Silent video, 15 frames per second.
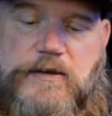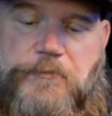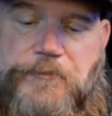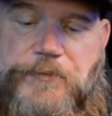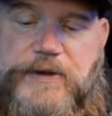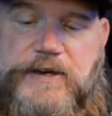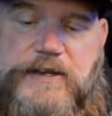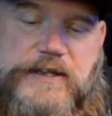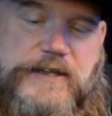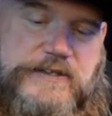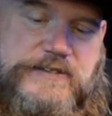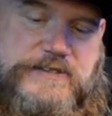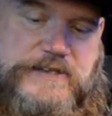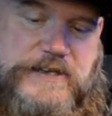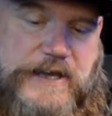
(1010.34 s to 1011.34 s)
But
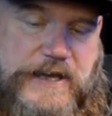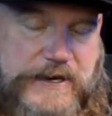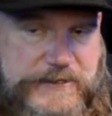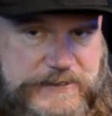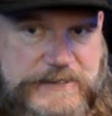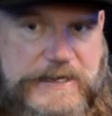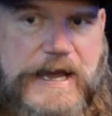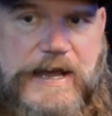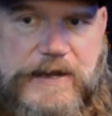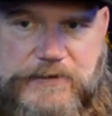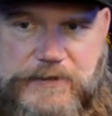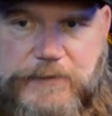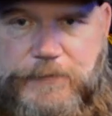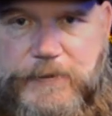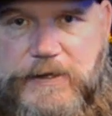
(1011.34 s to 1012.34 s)
it's not
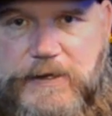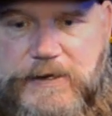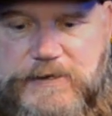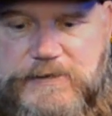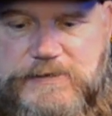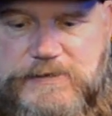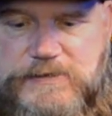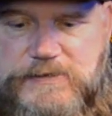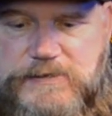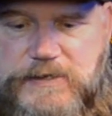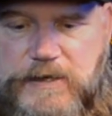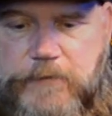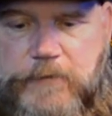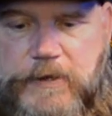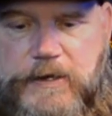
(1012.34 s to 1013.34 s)
exactly Pegasus.
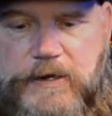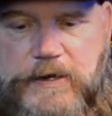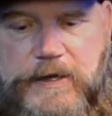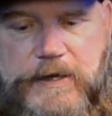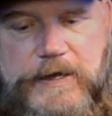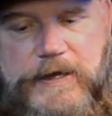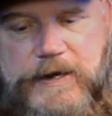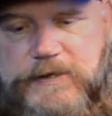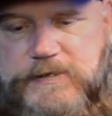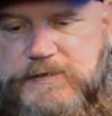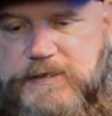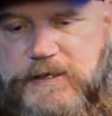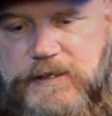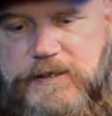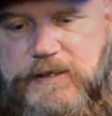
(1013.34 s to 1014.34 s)
I mean, I gotta
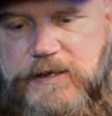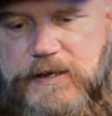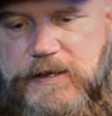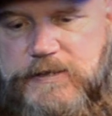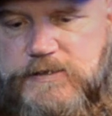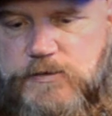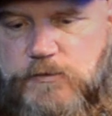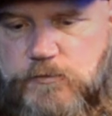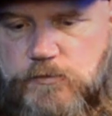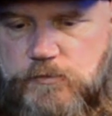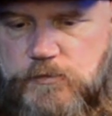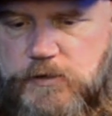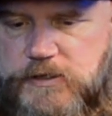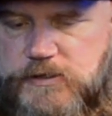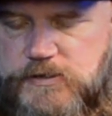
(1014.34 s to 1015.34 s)
say that
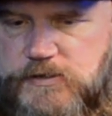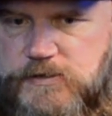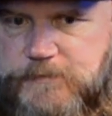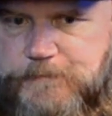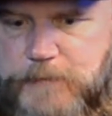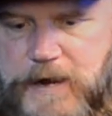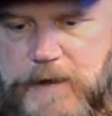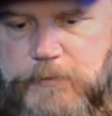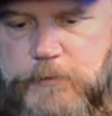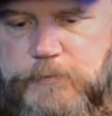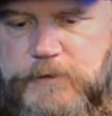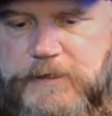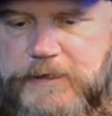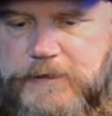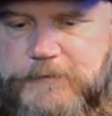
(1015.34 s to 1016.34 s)
it's
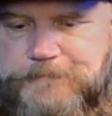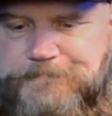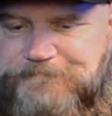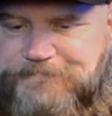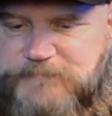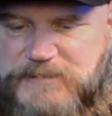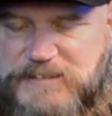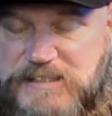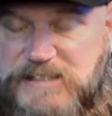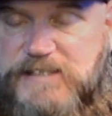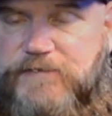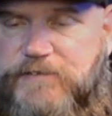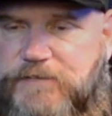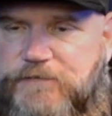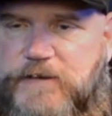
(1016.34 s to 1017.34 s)
probably
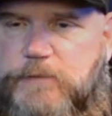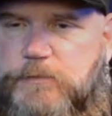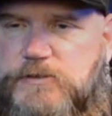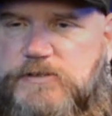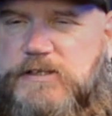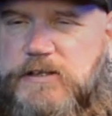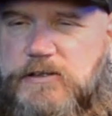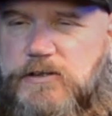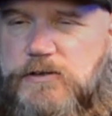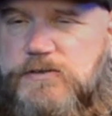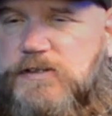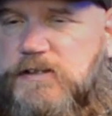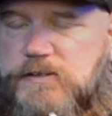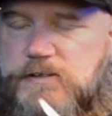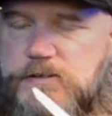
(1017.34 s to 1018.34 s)
75% close at this